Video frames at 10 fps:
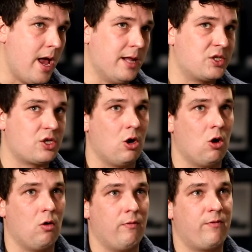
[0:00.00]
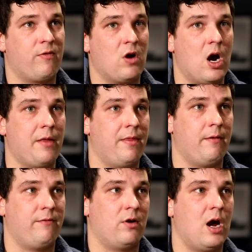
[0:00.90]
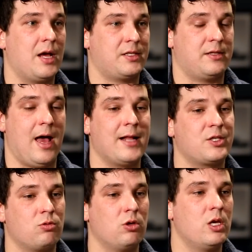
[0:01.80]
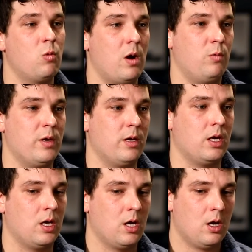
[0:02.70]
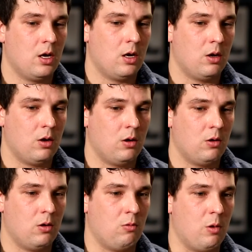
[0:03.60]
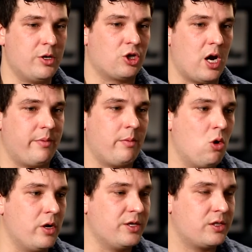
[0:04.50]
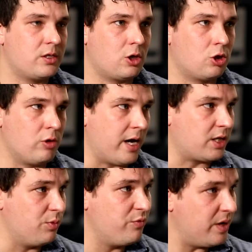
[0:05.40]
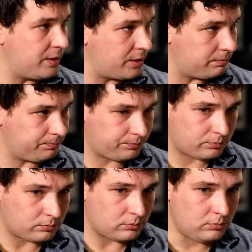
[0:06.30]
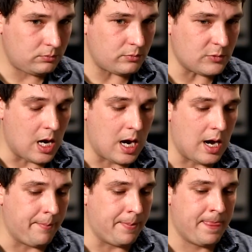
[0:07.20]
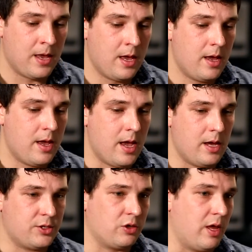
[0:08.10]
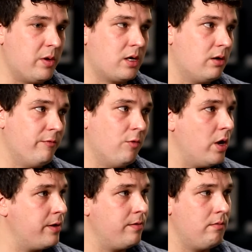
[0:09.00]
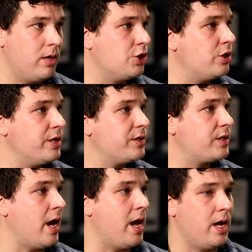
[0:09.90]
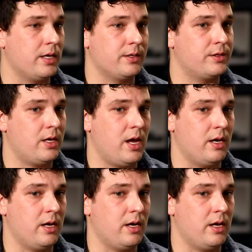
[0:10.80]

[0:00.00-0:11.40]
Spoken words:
And so for us, that's really what we try to promote is correct movement, so that we can avoid injuries and